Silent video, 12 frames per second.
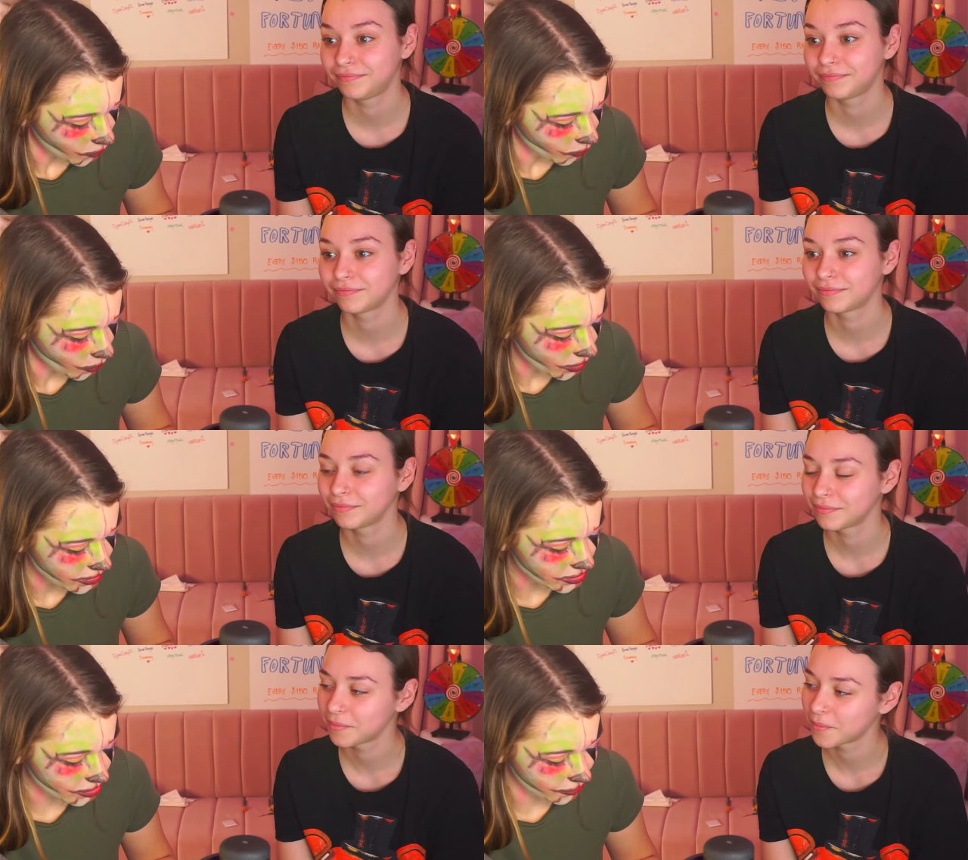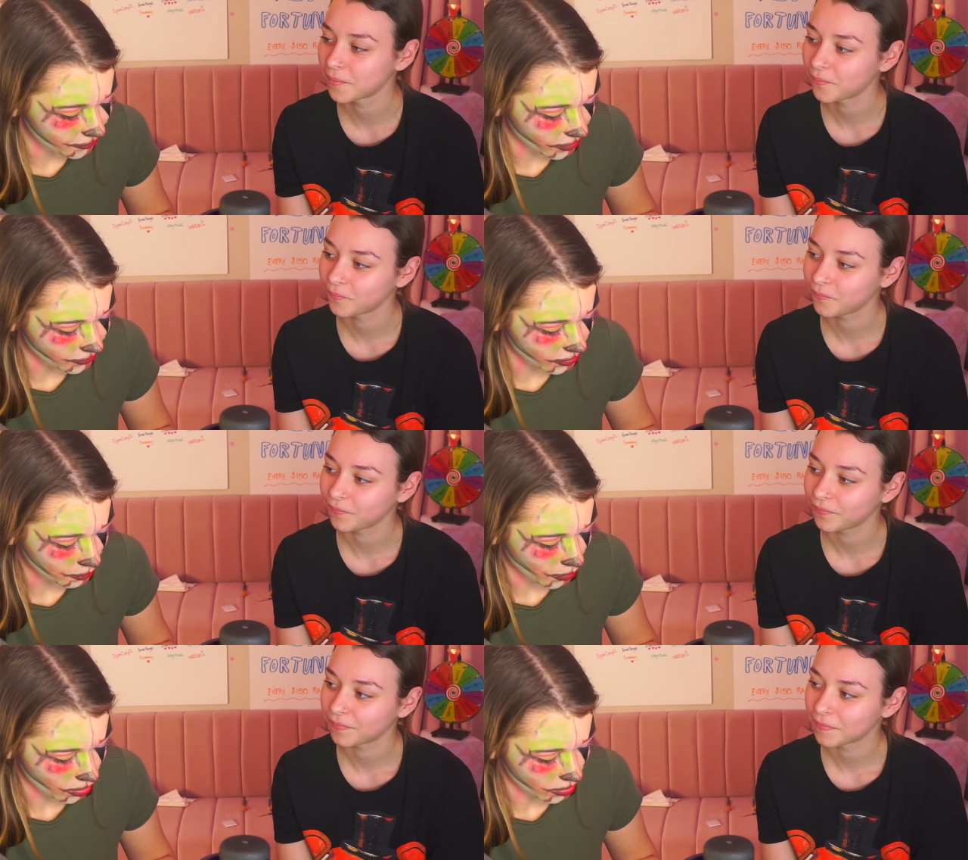Speaker 1: what is your
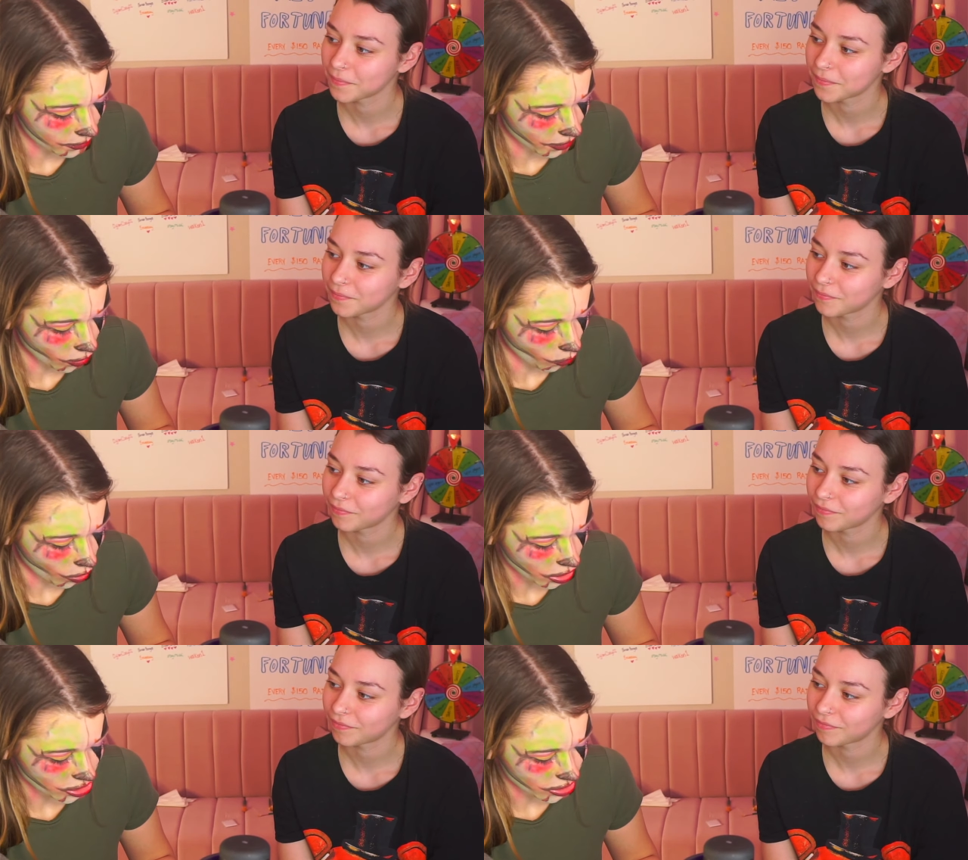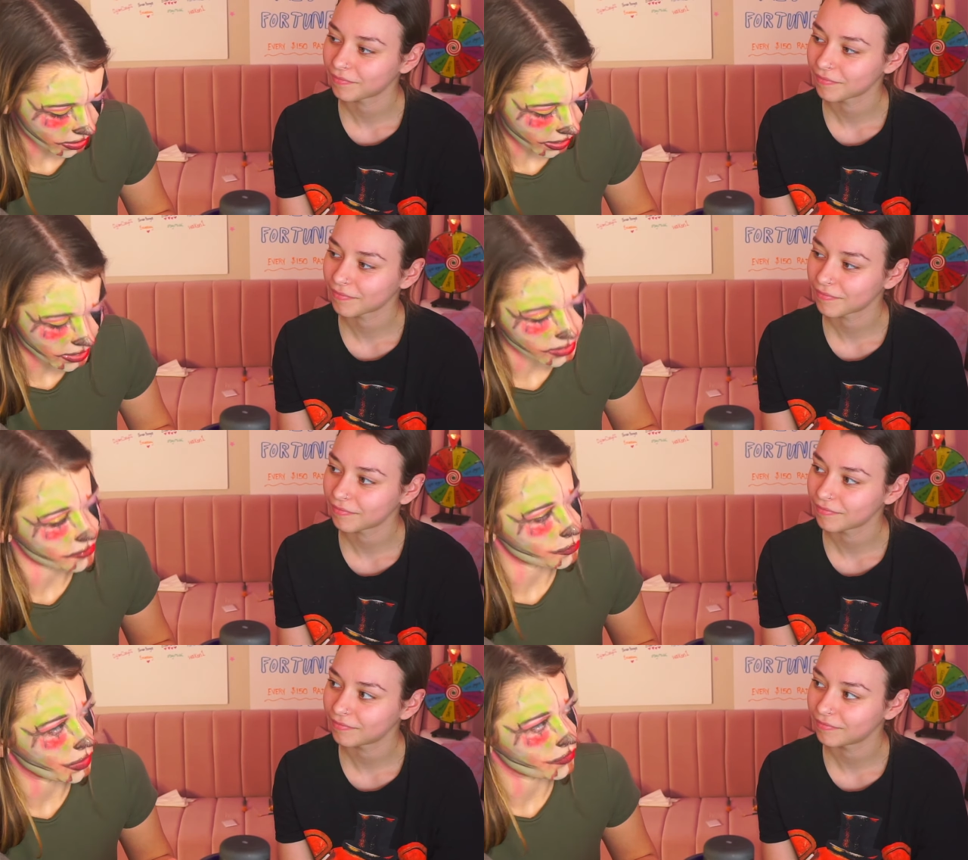favorite part about watching
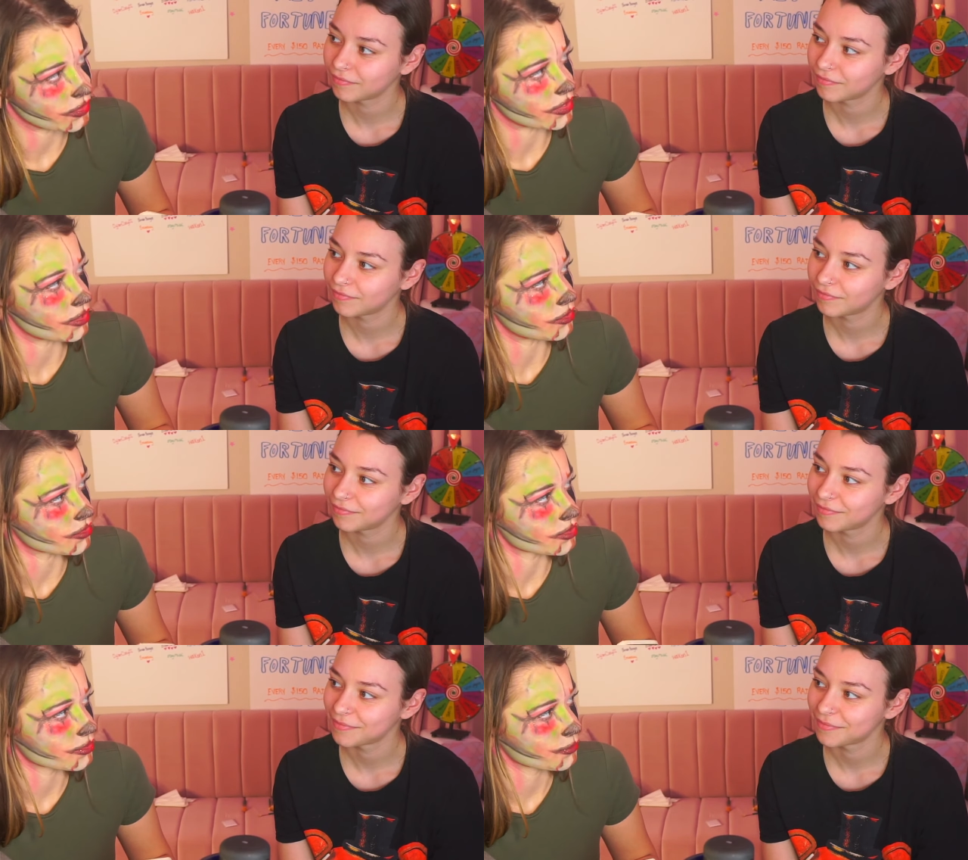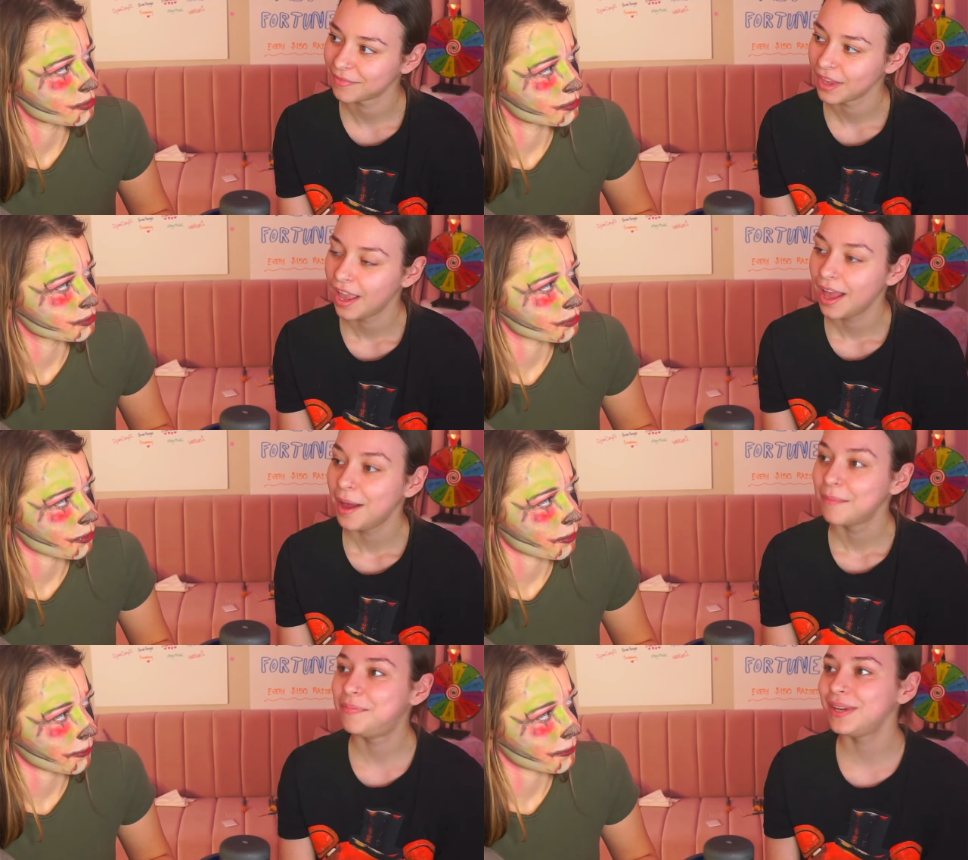any of my videos?
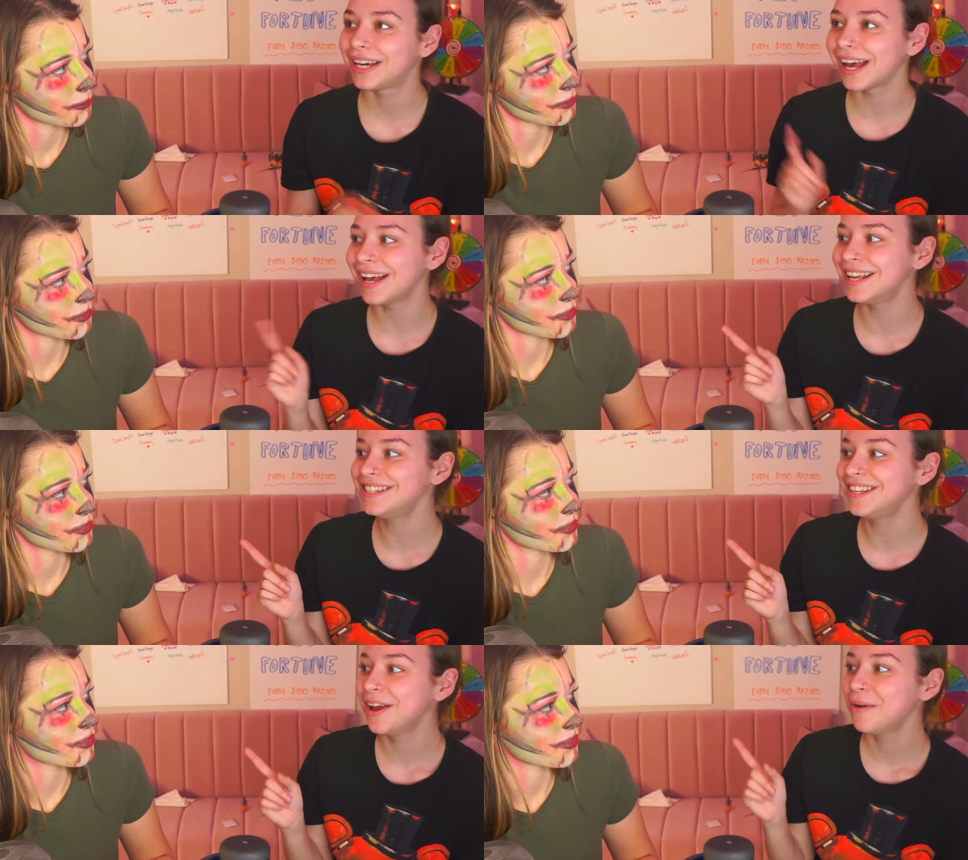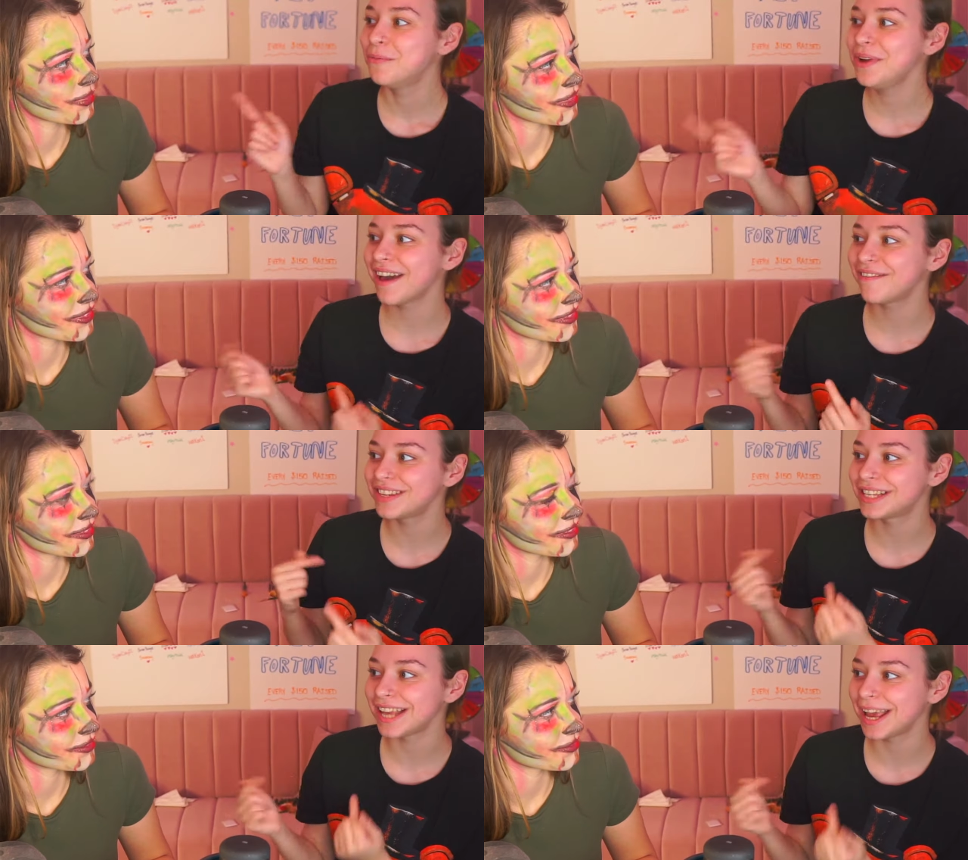because
Speaker 2: we have
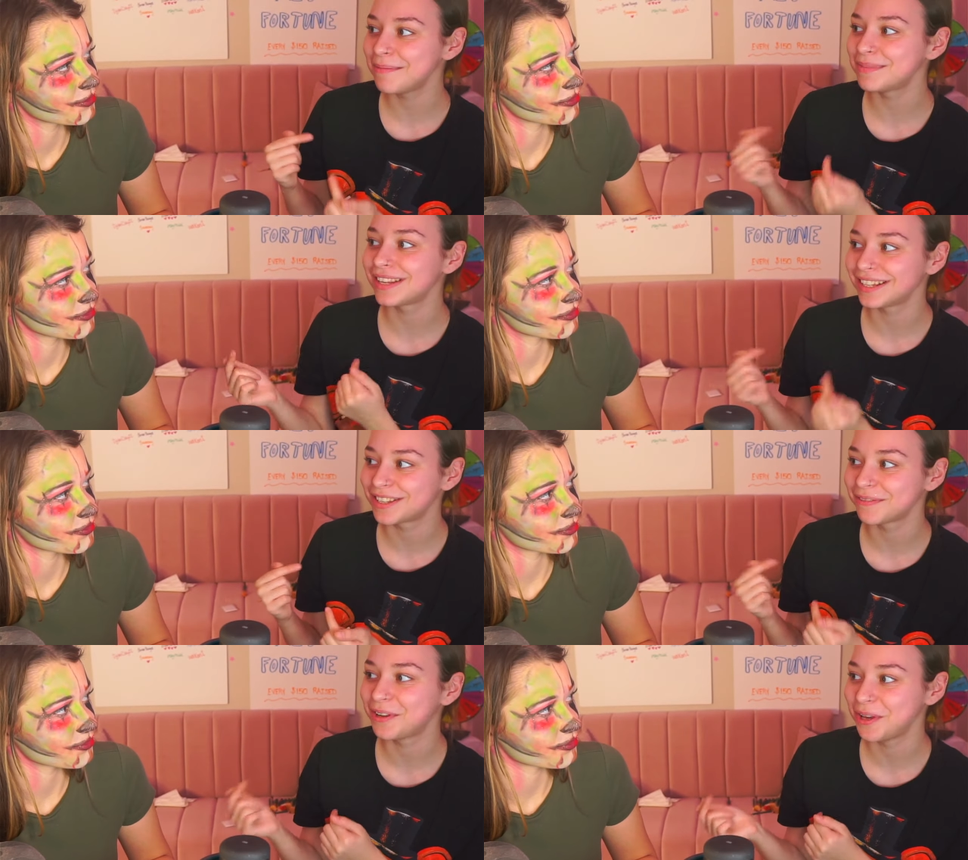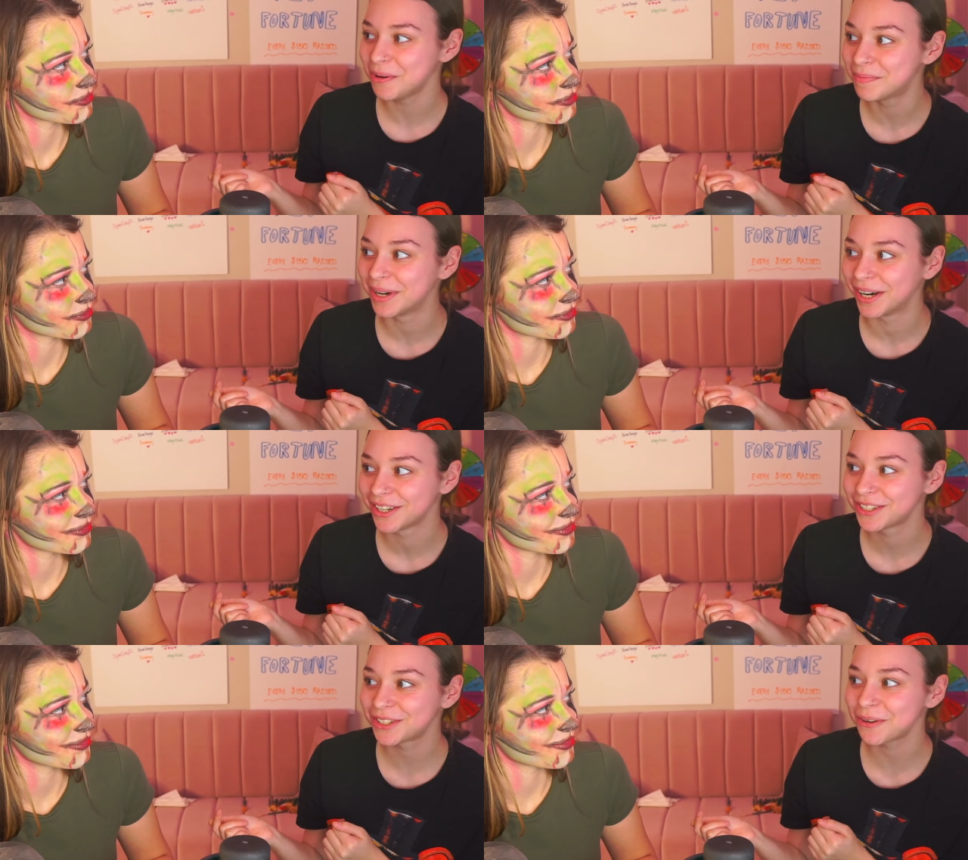the same sense of
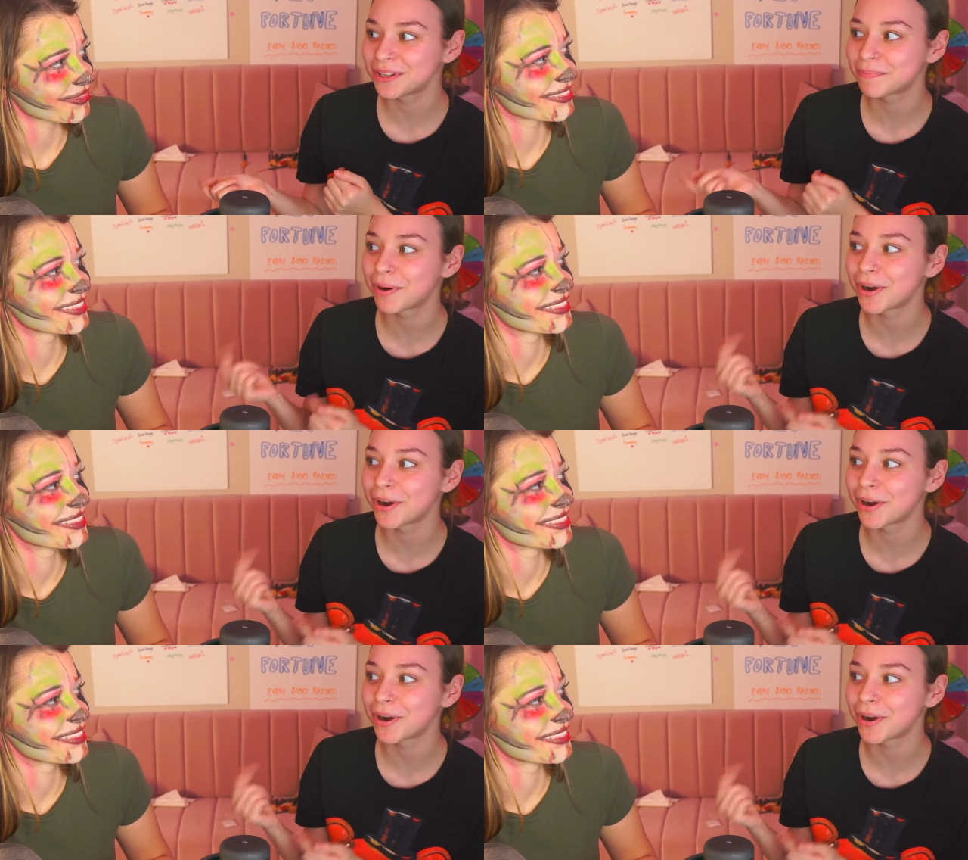humor. So it's mm-hmm.